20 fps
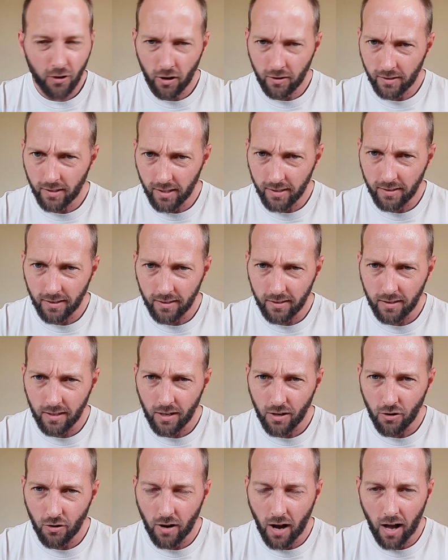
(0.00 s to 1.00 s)

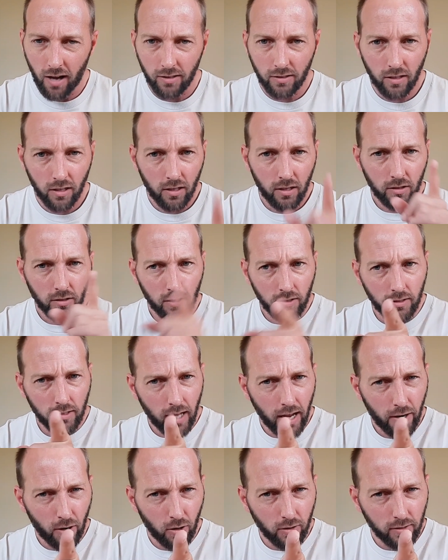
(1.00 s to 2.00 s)
consistency you guys, so
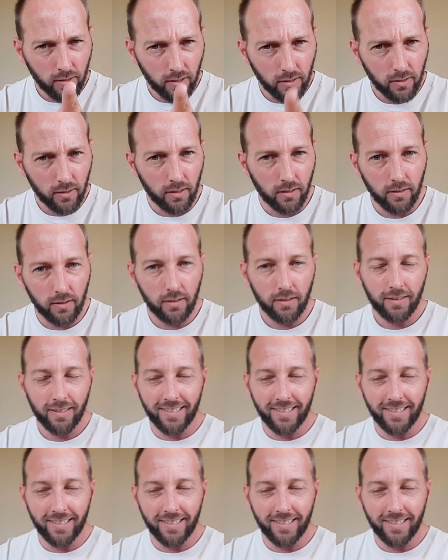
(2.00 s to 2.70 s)
stay consistent.